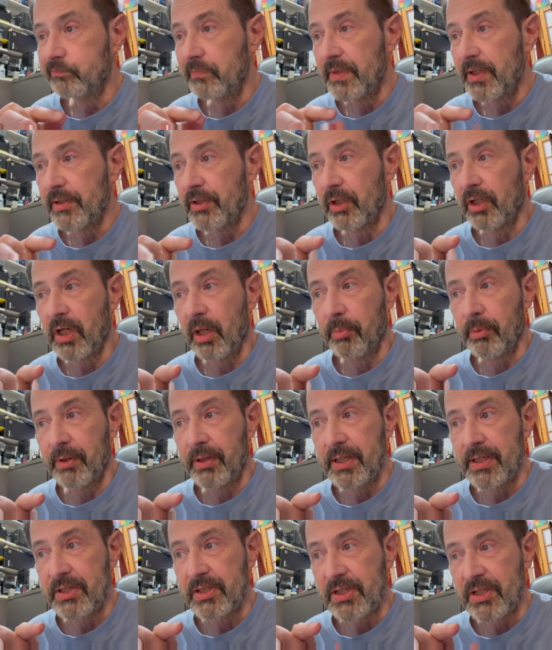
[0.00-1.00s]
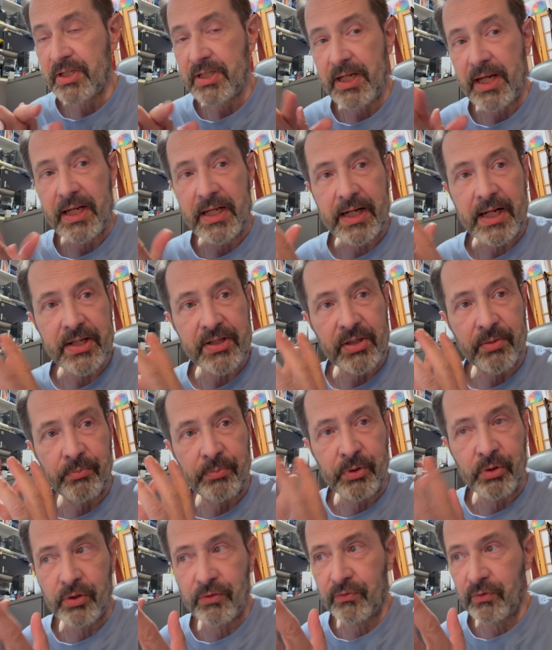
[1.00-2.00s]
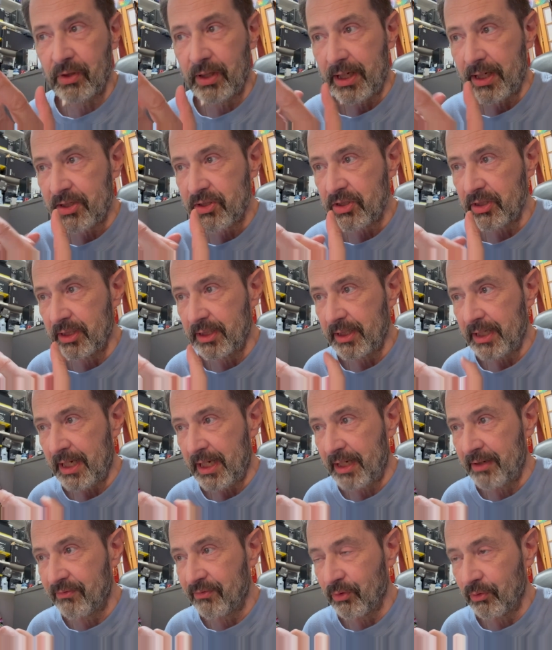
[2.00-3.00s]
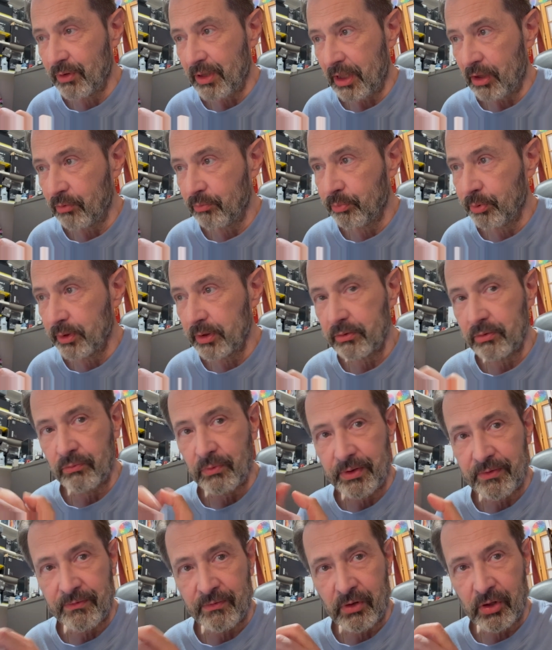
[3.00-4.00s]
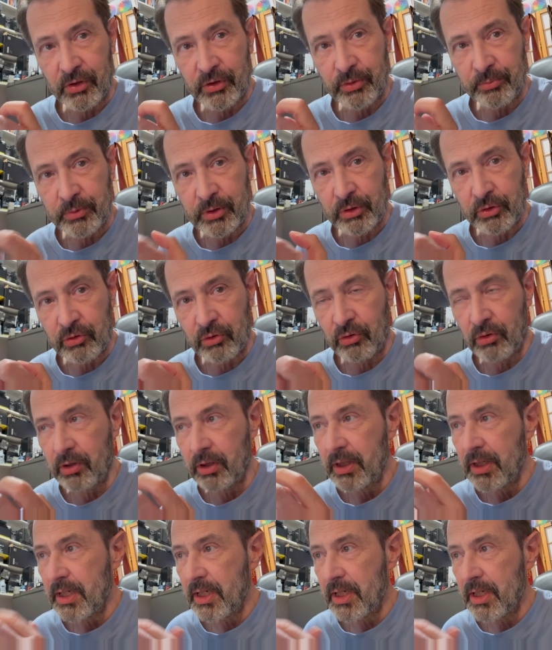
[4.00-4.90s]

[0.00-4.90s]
There are a couple things to say. It has a beautiful, excellent headphone output with volume control.